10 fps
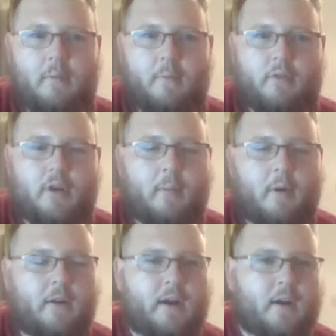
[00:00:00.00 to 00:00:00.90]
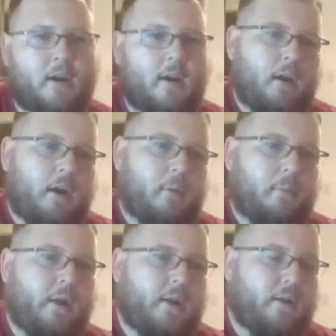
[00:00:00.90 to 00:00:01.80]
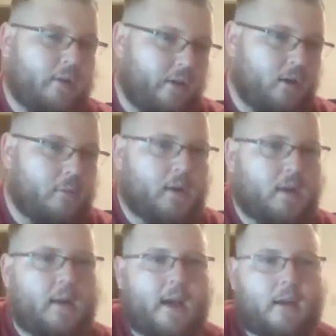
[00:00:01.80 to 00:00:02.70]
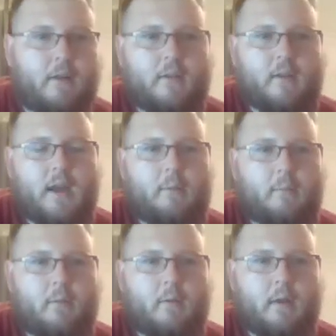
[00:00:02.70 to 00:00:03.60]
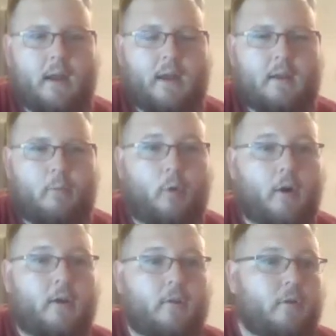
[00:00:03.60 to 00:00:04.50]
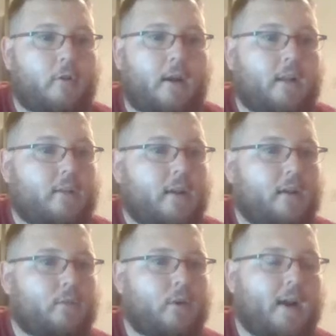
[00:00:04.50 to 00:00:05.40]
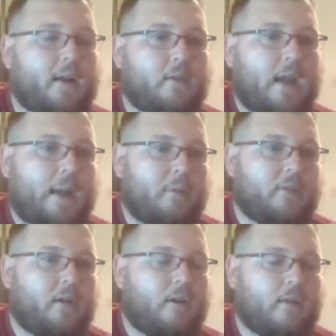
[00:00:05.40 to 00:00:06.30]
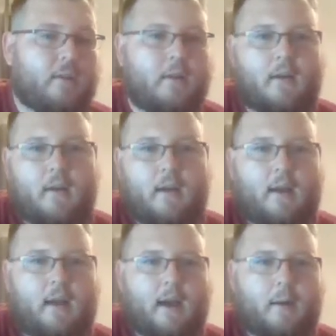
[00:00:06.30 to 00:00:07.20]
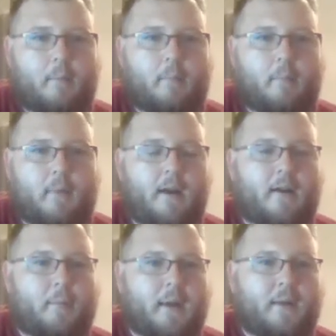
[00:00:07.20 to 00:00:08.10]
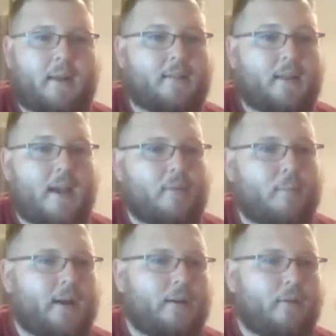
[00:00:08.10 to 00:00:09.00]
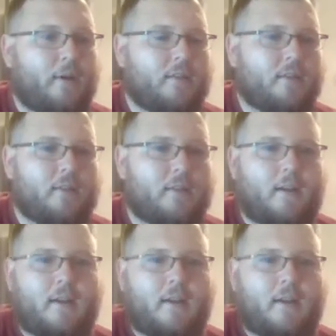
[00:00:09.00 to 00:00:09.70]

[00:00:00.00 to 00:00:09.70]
stream earlier, played in her tournament, had a good time, won her little contest where I got to name the song. Got her to play Next to Heaven by Aaron Watson.